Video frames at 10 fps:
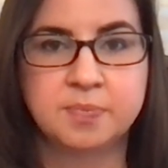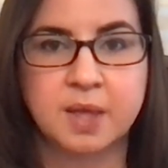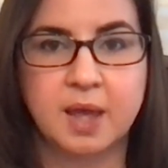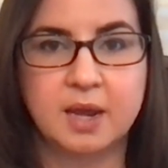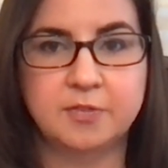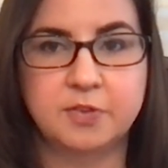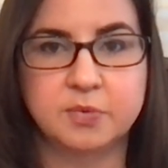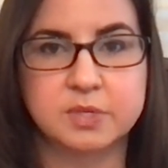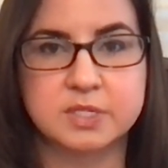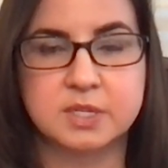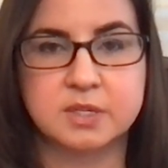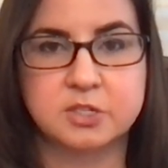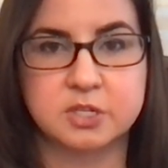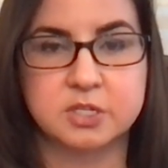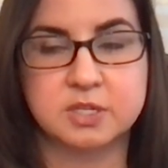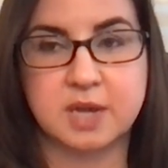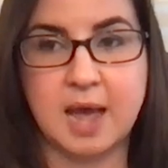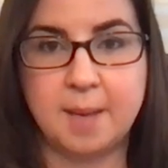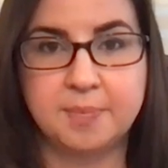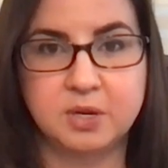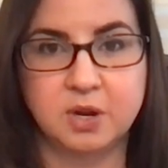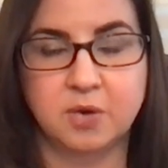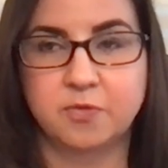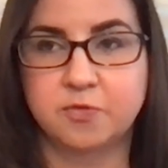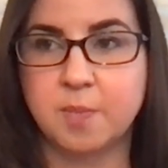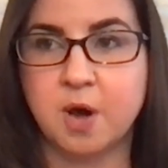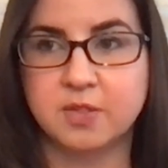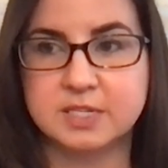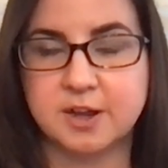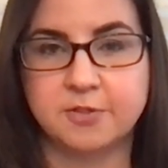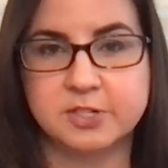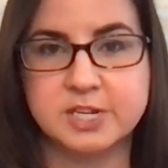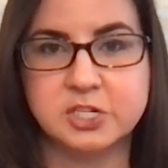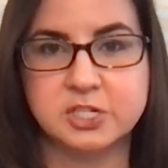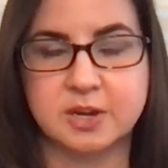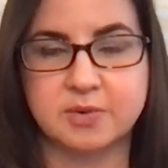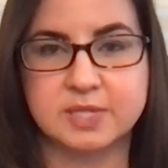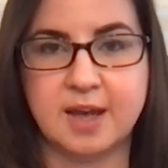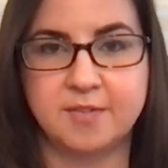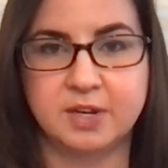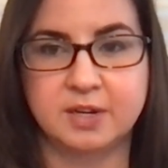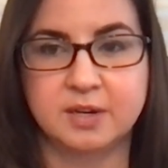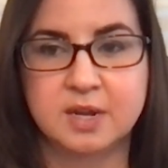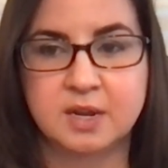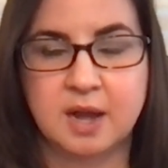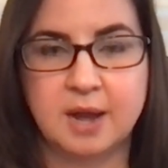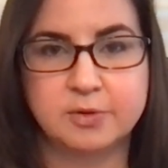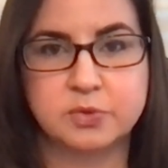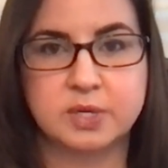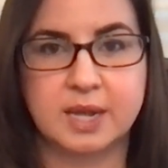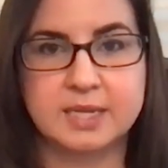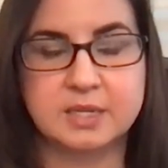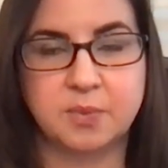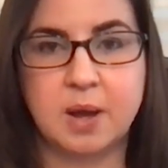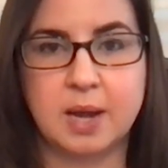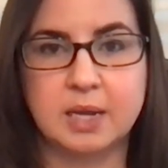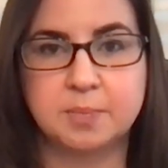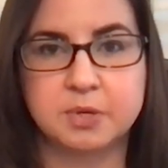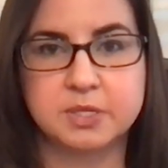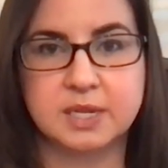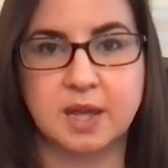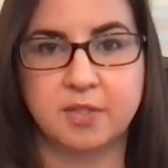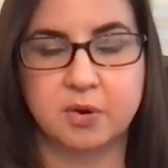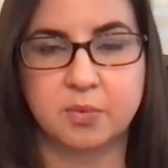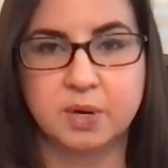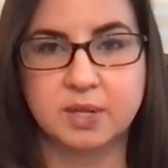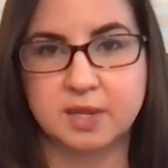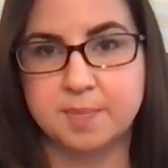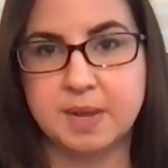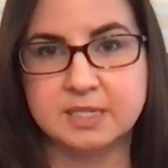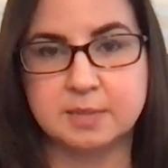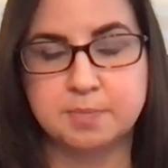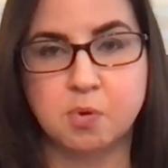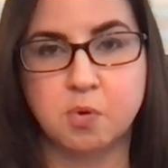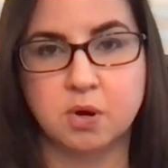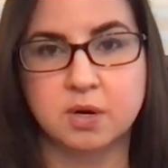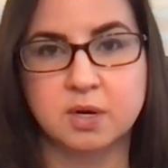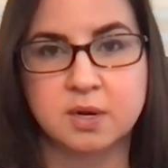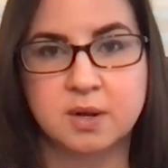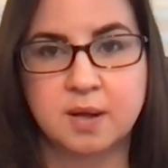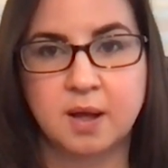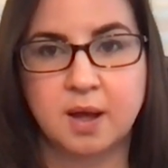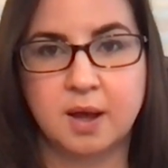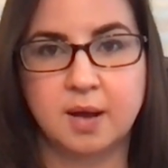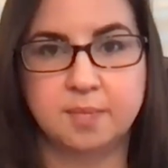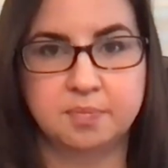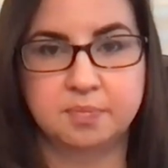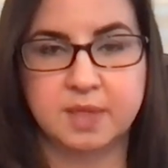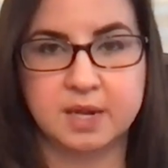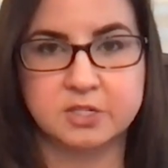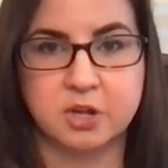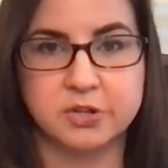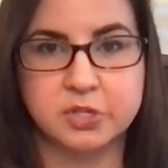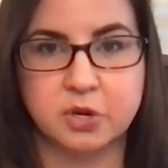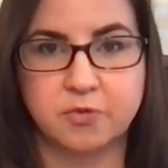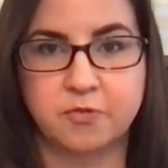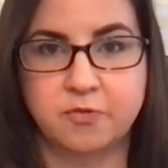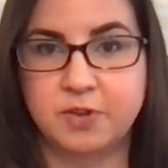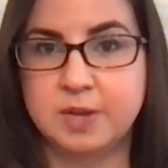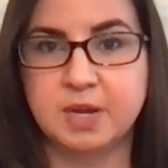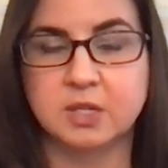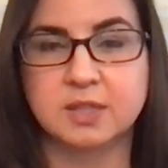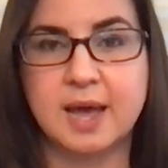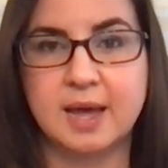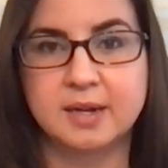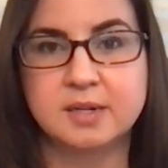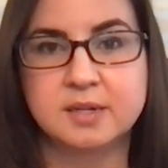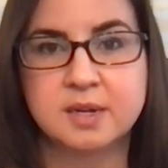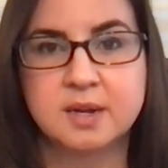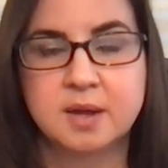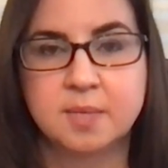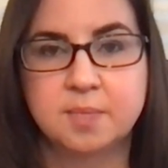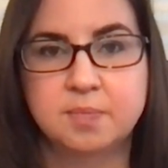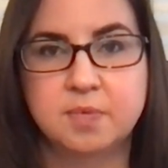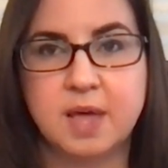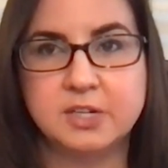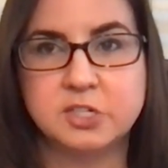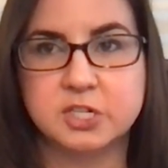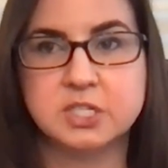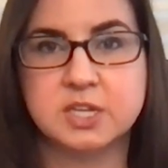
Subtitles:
And if it was just from all these conversations I was having, I was realizing, wow, I can put together a really amazing board that is also female led, that just